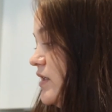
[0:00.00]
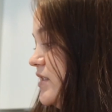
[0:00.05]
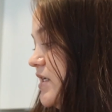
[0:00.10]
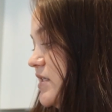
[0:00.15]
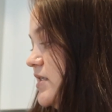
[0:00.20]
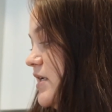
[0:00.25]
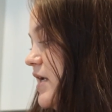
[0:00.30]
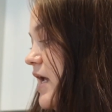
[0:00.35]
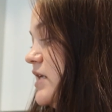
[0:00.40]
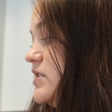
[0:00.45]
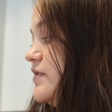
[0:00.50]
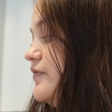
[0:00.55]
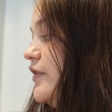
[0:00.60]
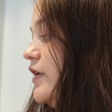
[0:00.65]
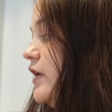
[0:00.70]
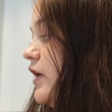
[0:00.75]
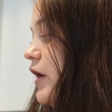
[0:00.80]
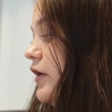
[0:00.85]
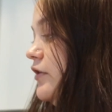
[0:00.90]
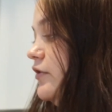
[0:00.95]
Doesn't last
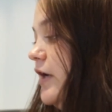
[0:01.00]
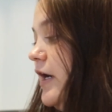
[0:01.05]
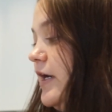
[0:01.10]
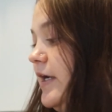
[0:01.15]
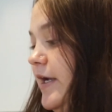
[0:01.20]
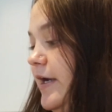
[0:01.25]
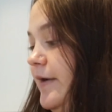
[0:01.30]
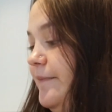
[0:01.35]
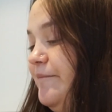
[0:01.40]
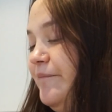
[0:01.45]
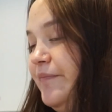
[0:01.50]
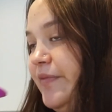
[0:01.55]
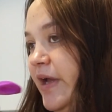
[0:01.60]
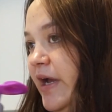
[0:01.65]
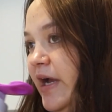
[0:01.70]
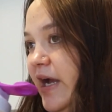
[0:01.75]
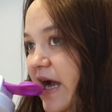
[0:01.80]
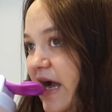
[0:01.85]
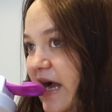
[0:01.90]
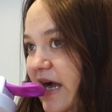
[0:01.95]
very long around here.
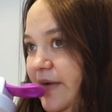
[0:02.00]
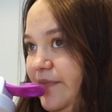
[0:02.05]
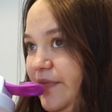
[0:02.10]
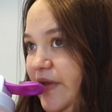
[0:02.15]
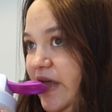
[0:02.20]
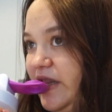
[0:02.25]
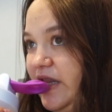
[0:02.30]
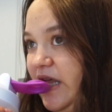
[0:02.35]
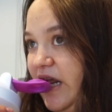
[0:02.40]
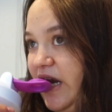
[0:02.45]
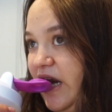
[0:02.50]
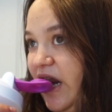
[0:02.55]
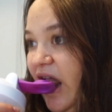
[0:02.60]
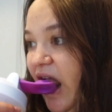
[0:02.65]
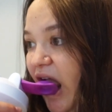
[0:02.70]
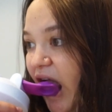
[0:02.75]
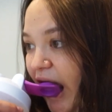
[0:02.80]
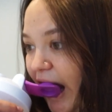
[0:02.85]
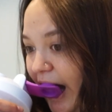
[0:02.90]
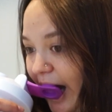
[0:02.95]
Um, and then,
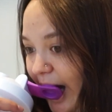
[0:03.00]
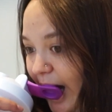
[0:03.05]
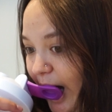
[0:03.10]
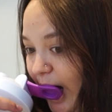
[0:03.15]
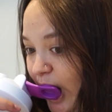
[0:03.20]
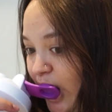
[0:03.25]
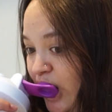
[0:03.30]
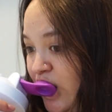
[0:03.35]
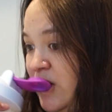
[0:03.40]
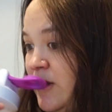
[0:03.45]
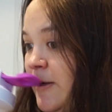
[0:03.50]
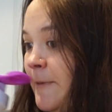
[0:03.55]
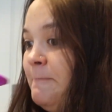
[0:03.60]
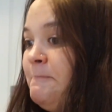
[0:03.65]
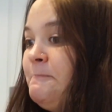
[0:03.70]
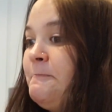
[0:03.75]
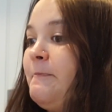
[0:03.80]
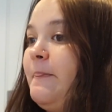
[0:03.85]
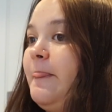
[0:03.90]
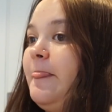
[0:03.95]
yeah, I'll
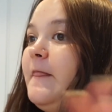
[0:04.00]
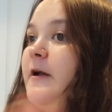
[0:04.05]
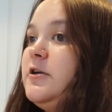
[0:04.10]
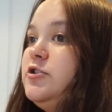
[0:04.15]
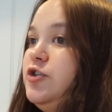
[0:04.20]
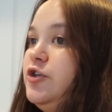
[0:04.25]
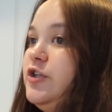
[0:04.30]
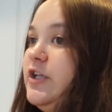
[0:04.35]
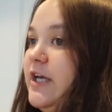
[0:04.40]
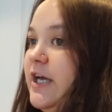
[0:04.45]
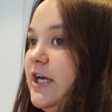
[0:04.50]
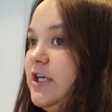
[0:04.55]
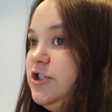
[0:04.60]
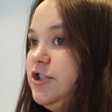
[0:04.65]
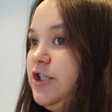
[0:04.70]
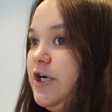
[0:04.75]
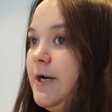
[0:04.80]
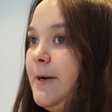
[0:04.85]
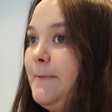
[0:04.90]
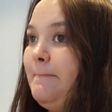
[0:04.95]
do the
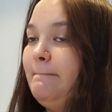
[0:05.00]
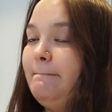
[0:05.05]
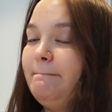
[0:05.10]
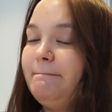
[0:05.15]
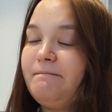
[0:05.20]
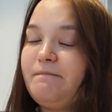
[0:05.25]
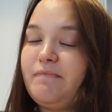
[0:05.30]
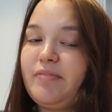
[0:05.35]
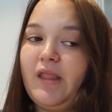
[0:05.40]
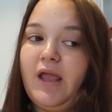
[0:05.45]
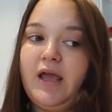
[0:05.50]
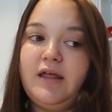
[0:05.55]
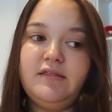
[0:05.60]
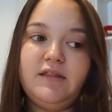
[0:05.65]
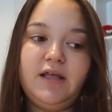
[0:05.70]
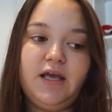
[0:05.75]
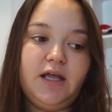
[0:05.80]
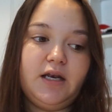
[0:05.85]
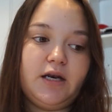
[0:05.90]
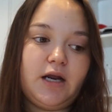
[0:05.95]
kitchen
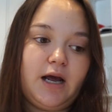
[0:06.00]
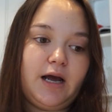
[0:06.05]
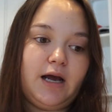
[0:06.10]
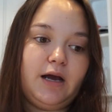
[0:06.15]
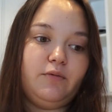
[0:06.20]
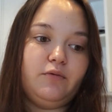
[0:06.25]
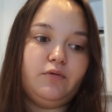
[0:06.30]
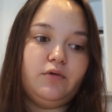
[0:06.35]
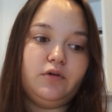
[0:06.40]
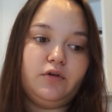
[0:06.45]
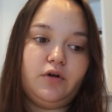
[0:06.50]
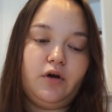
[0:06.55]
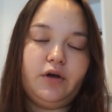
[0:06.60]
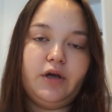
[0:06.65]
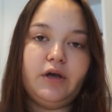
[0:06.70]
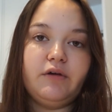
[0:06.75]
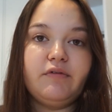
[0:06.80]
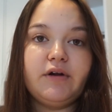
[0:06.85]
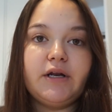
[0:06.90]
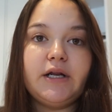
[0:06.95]
and then I will go
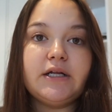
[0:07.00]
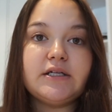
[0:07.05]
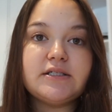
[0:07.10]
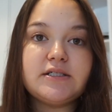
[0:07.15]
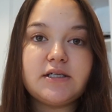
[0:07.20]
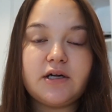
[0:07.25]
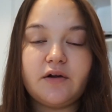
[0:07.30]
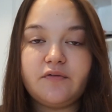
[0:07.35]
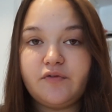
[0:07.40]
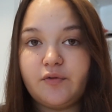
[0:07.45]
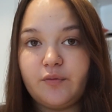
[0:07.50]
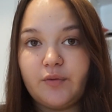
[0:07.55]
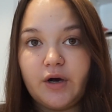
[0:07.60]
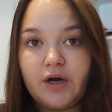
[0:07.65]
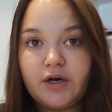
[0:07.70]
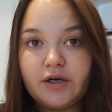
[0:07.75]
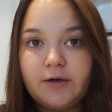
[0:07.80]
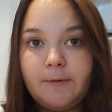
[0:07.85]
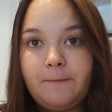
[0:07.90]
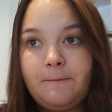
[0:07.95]
get ready and stuff for
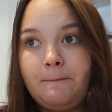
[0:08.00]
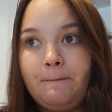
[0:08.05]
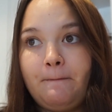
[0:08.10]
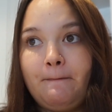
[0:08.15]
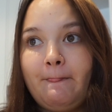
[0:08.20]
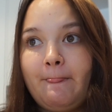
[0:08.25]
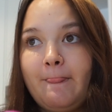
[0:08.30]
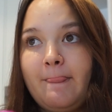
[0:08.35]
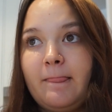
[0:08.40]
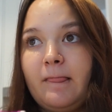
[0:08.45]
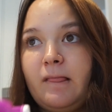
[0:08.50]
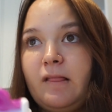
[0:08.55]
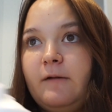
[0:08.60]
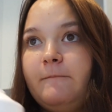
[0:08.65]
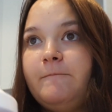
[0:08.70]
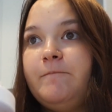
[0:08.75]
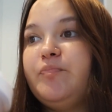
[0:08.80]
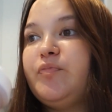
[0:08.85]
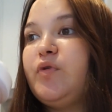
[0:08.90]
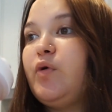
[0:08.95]
work
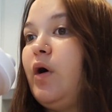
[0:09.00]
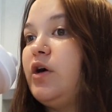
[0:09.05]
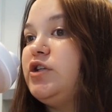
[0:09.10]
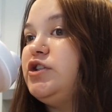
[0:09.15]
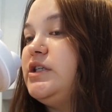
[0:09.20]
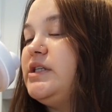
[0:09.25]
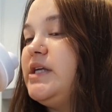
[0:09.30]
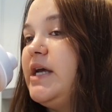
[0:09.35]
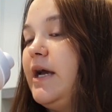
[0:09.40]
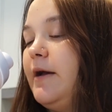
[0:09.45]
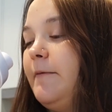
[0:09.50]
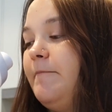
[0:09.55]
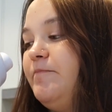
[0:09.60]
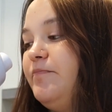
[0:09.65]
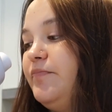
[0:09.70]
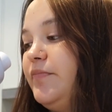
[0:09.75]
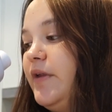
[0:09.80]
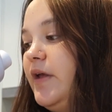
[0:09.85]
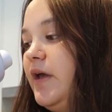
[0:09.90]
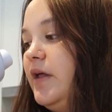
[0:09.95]
while she's here.
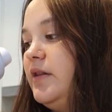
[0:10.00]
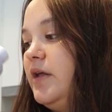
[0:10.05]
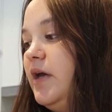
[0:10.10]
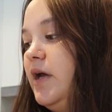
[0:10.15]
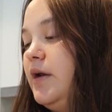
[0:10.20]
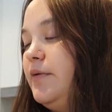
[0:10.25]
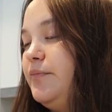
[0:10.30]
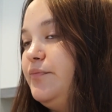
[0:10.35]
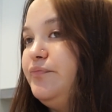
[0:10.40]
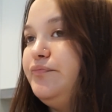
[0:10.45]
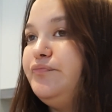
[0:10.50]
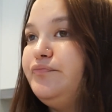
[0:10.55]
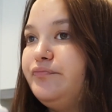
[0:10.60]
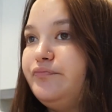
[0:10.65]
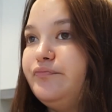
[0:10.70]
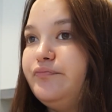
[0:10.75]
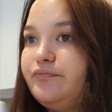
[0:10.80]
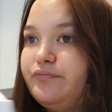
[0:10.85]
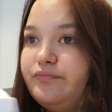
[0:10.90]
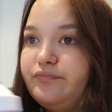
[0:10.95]
And then
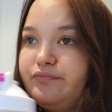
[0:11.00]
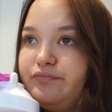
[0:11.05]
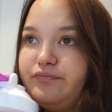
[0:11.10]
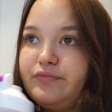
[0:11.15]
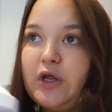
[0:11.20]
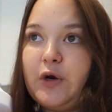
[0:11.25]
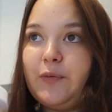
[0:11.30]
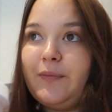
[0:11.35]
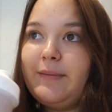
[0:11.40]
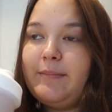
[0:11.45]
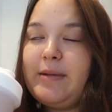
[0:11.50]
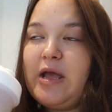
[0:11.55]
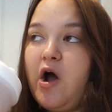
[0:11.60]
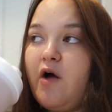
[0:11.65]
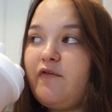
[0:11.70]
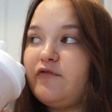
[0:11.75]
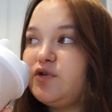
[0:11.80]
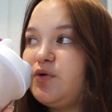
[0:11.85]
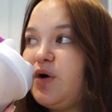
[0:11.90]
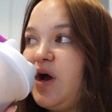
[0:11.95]
that'll be me
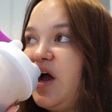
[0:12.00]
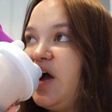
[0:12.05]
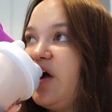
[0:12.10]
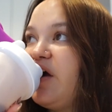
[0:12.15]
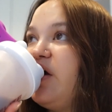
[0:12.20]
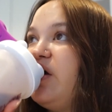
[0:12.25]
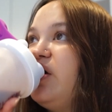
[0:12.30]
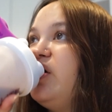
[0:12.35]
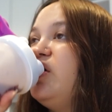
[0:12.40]
off to work.